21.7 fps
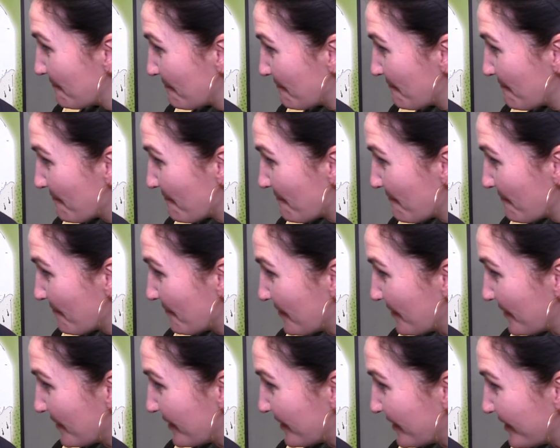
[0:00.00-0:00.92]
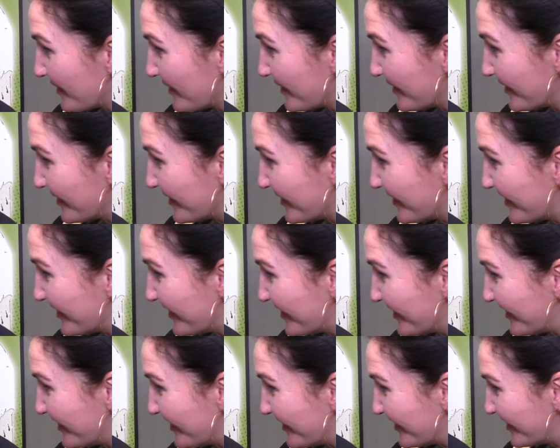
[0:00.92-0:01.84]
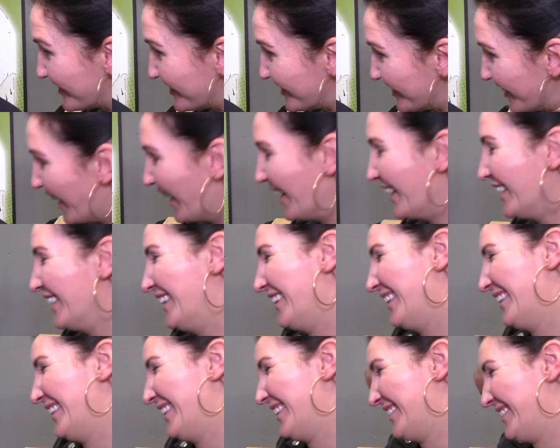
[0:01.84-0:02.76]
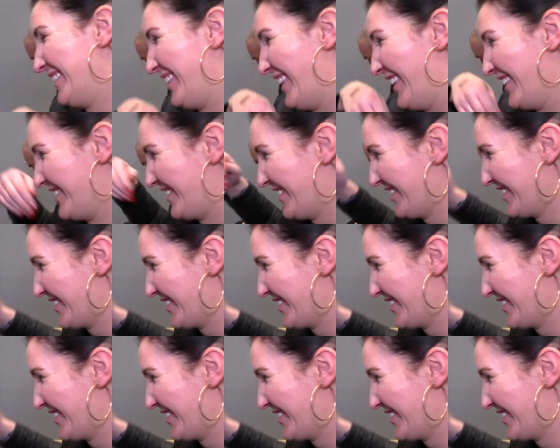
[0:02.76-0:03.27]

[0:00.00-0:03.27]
The person shown says nothing.